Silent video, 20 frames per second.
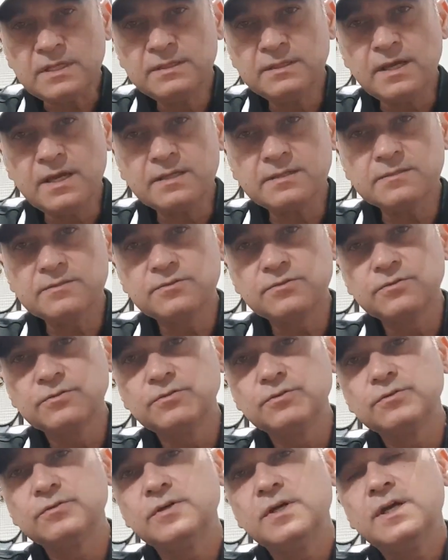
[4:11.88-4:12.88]
tasks to
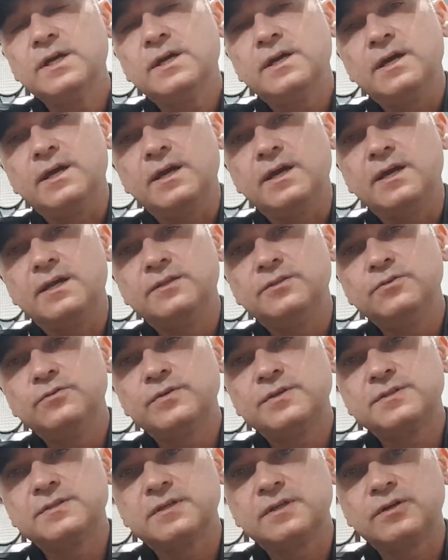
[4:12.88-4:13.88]
do, and
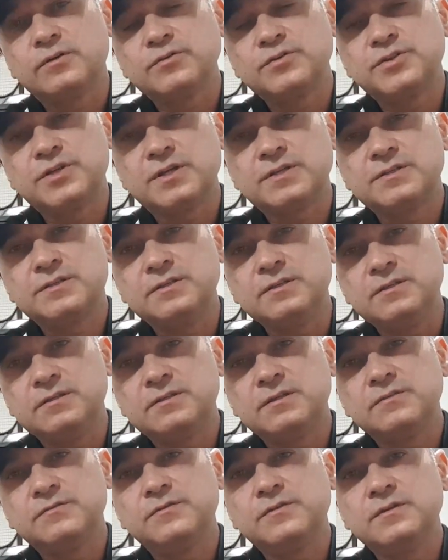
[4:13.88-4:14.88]
you as a coach just
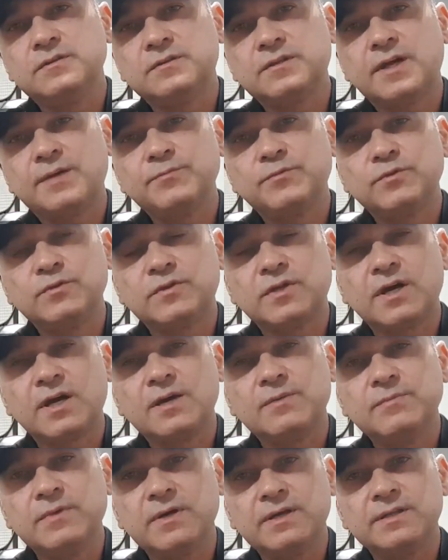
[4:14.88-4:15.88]
intervene time to
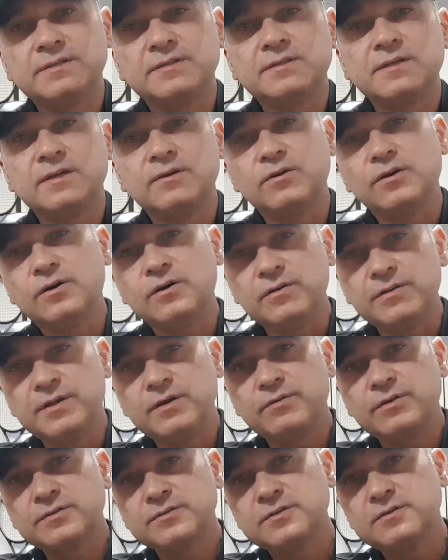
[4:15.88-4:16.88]
time and say, oh,
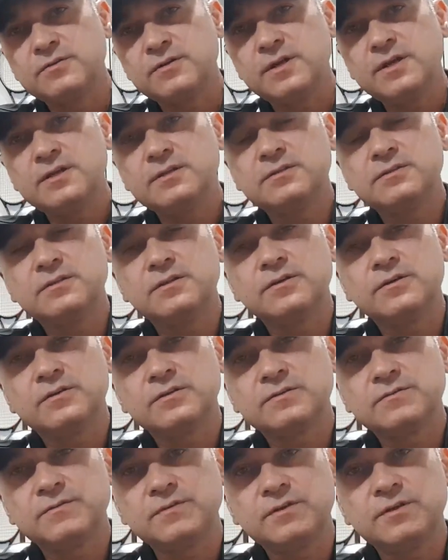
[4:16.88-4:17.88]
that was great, that
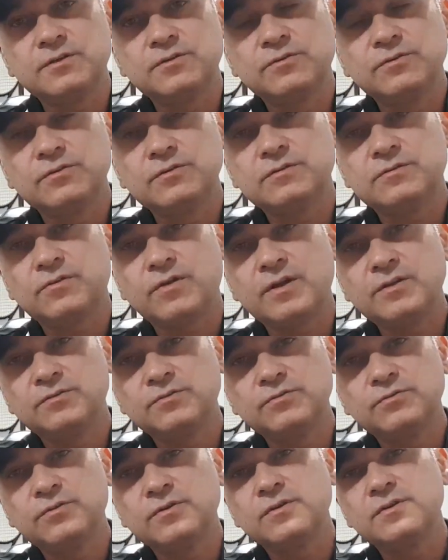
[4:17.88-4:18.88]
was very good, try
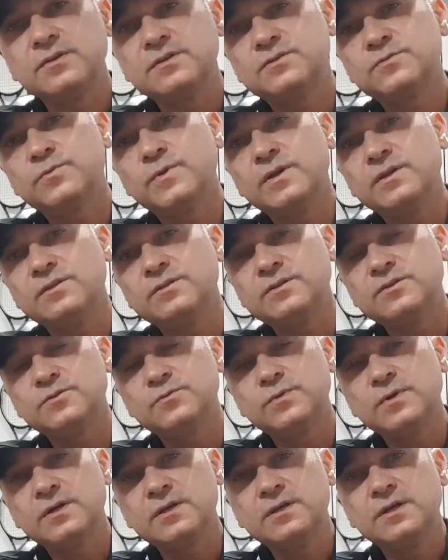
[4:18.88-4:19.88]
to do it this way and this
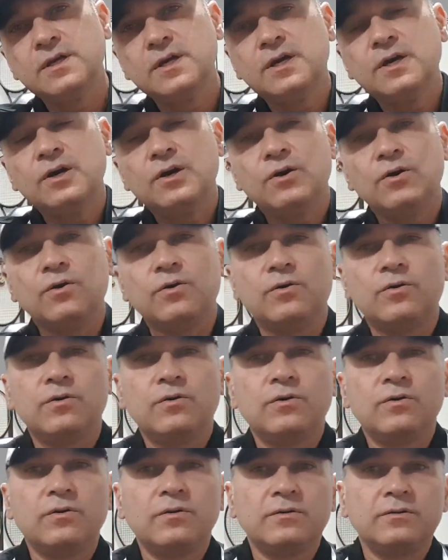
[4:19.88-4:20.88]
way,
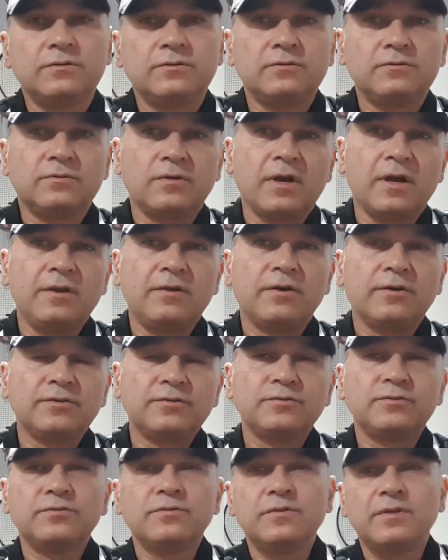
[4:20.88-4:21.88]
or try not
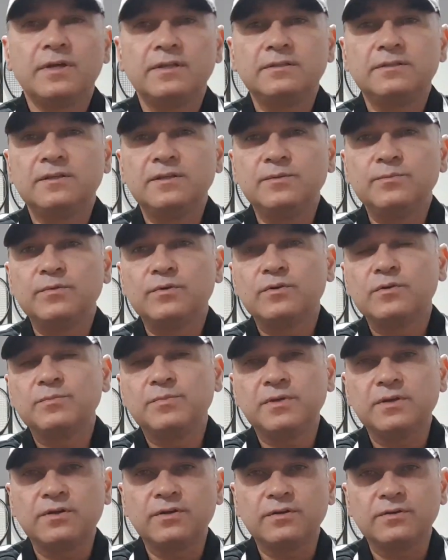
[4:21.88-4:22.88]
to do that anymore
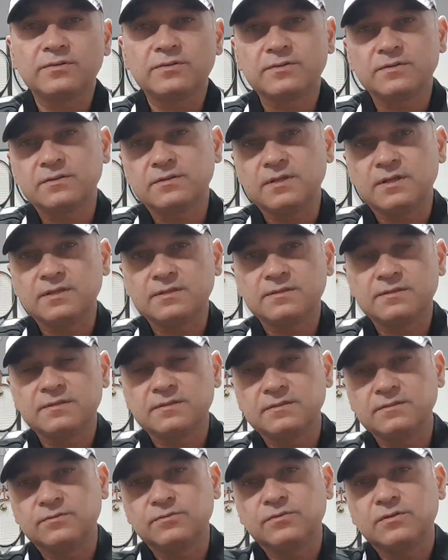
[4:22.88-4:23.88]
because
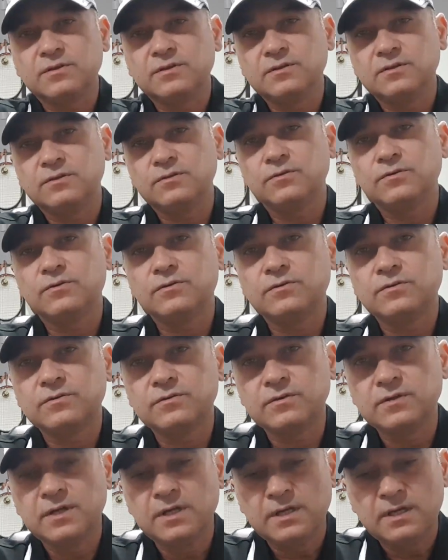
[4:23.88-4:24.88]
that's doing
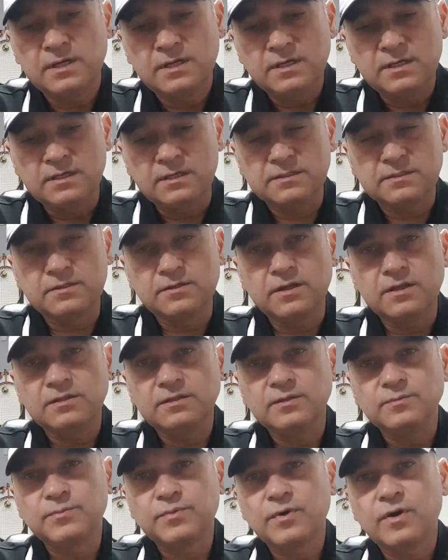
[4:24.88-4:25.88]
your, it's
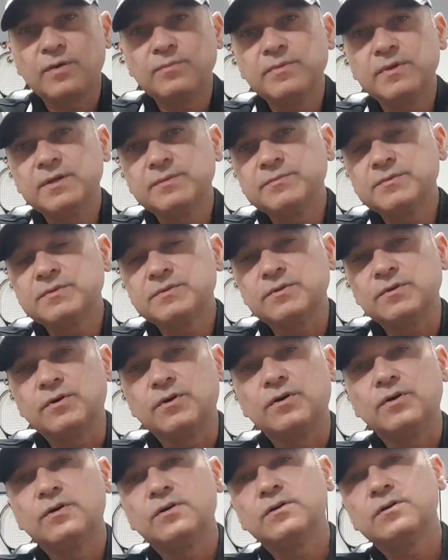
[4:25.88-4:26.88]
creating problems,
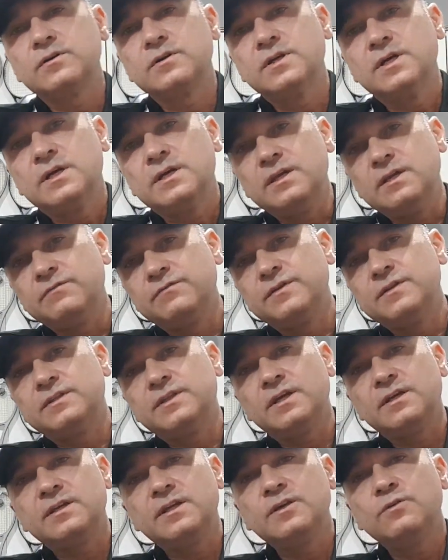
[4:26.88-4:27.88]
or even
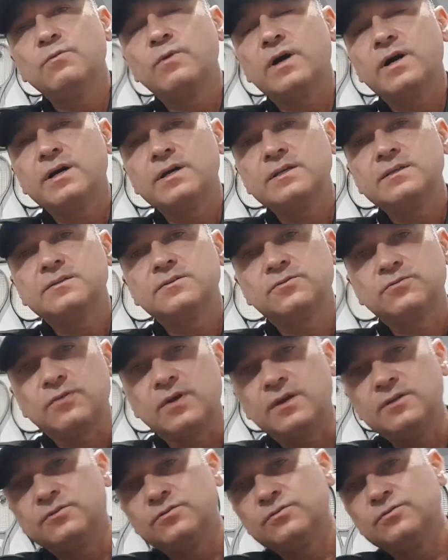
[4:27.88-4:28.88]
technique wise
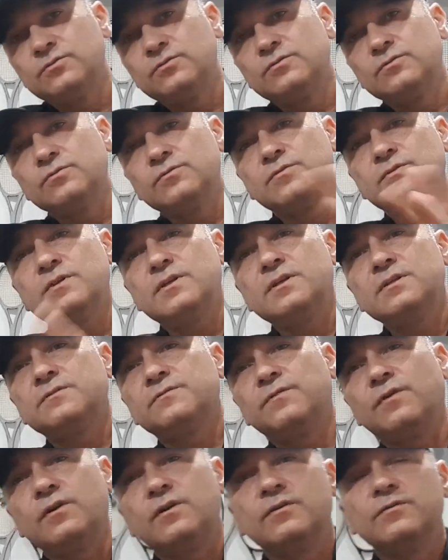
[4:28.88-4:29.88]
try to do this,
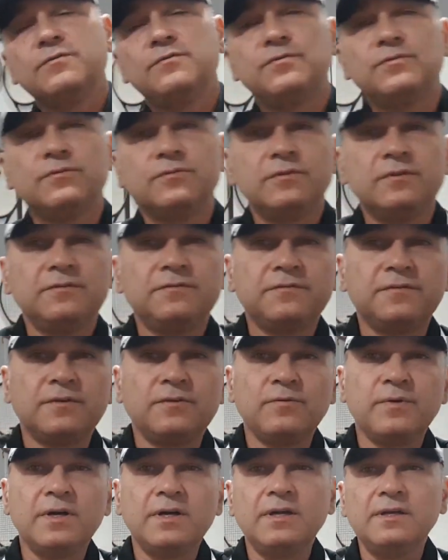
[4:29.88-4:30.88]
follow through in
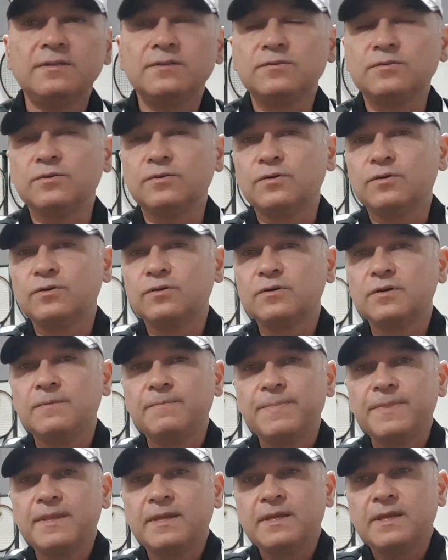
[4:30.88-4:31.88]
different ways, or
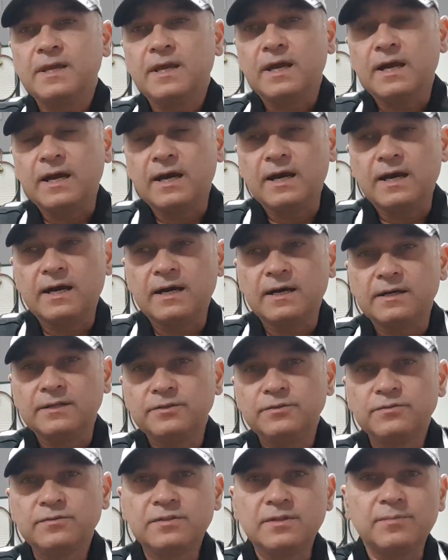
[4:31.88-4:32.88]

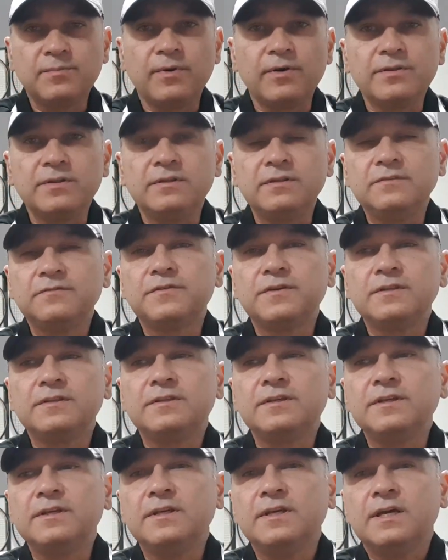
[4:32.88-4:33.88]
use the body
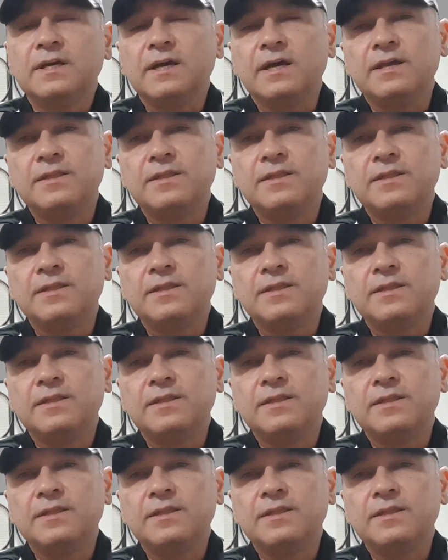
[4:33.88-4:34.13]
differently.